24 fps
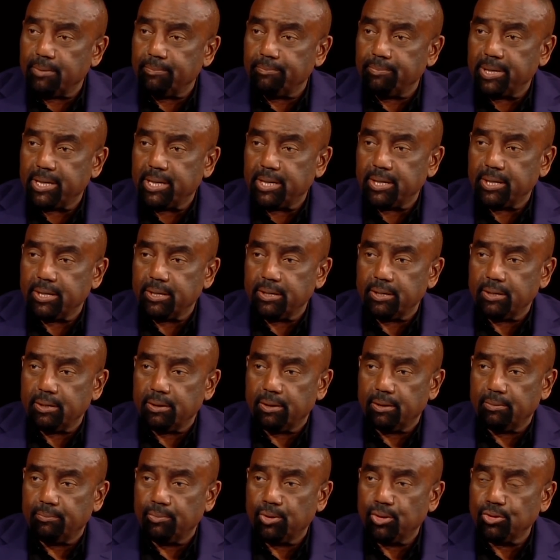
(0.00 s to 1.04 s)
that many,
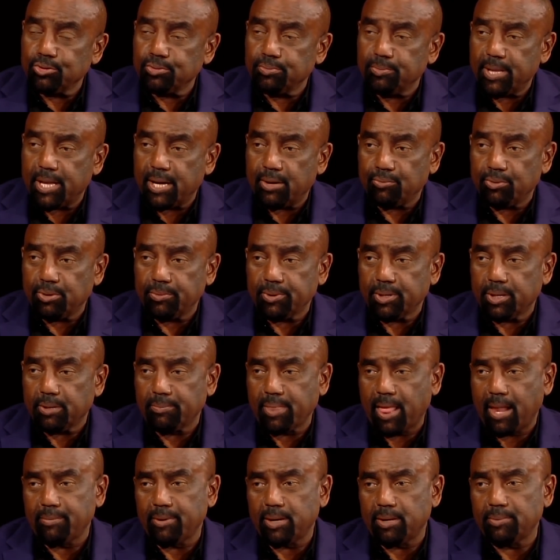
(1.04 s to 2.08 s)
uh, most black women are
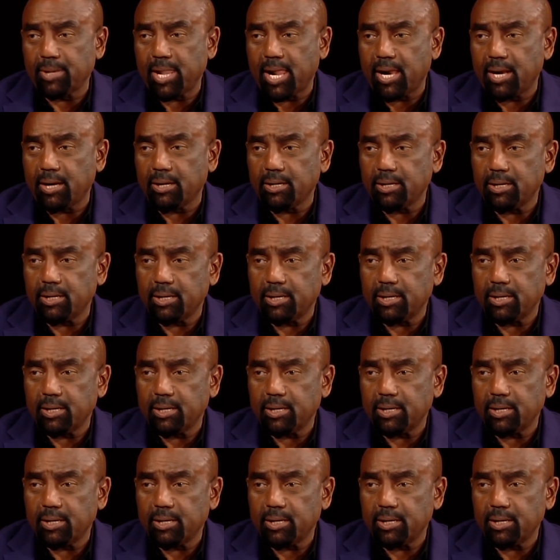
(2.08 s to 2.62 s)
blah blah blah?